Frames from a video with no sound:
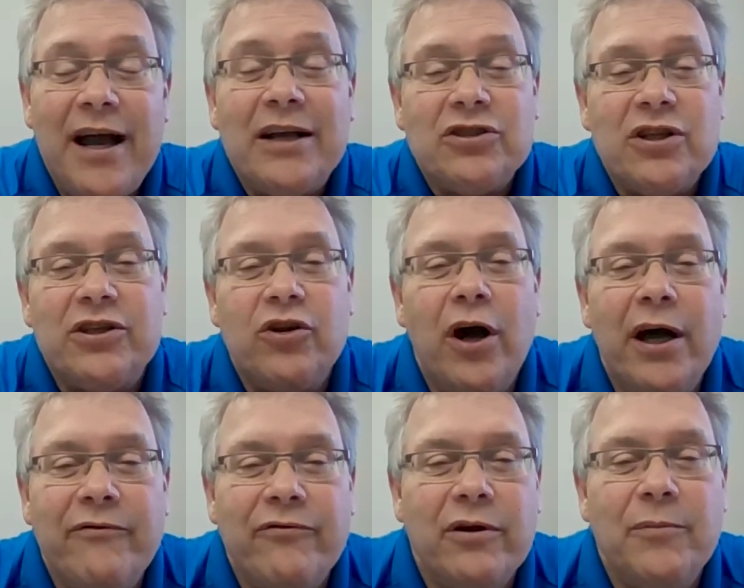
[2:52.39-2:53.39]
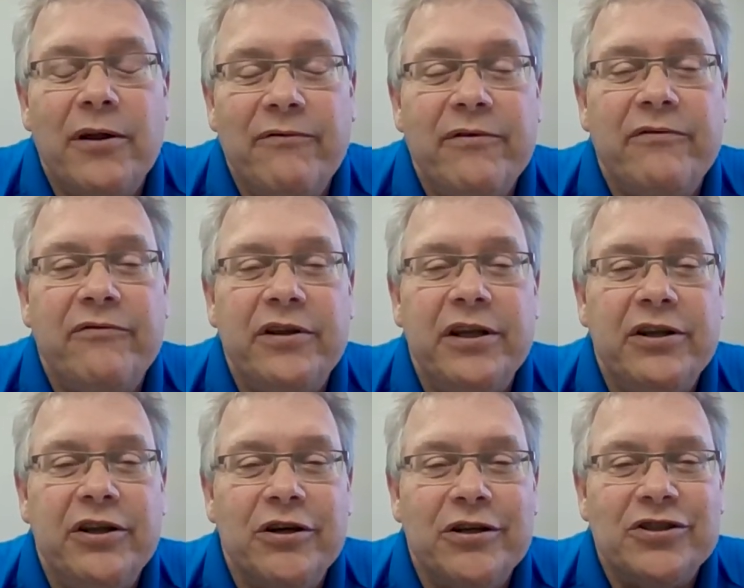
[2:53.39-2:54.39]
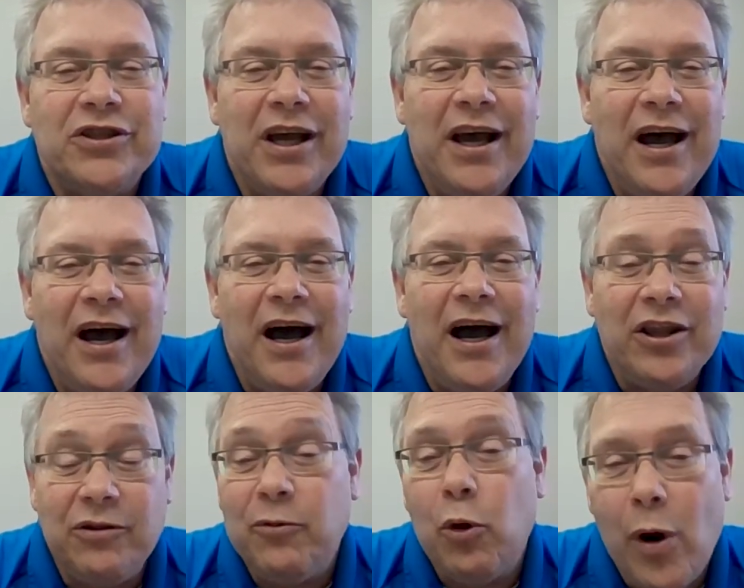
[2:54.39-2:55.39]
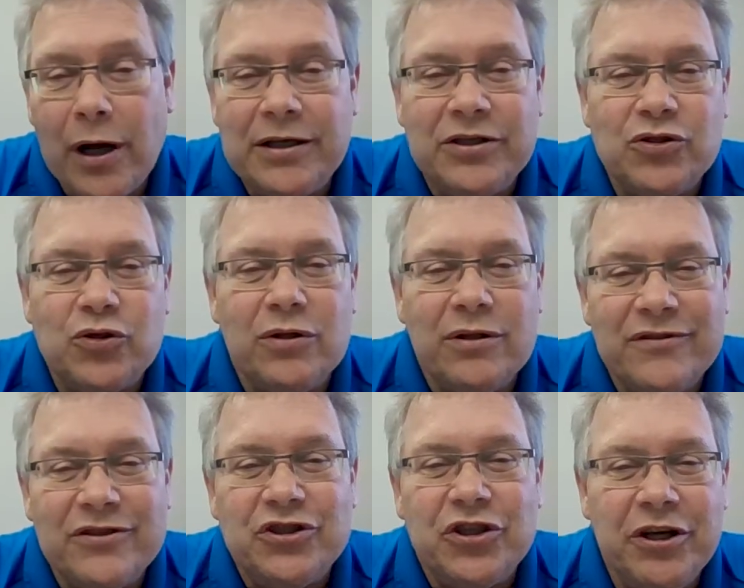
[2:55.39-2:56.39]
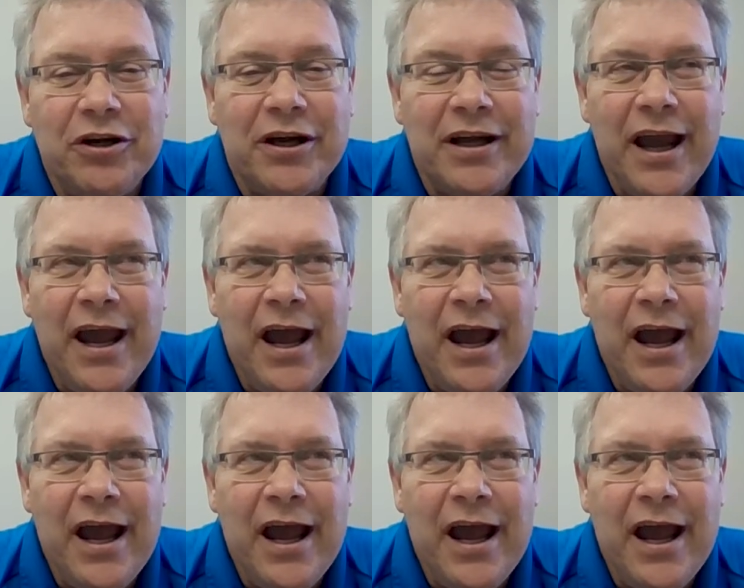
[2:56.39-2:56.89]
I actually taught for about 15 years uh, at the Milwaukee School of Engineering.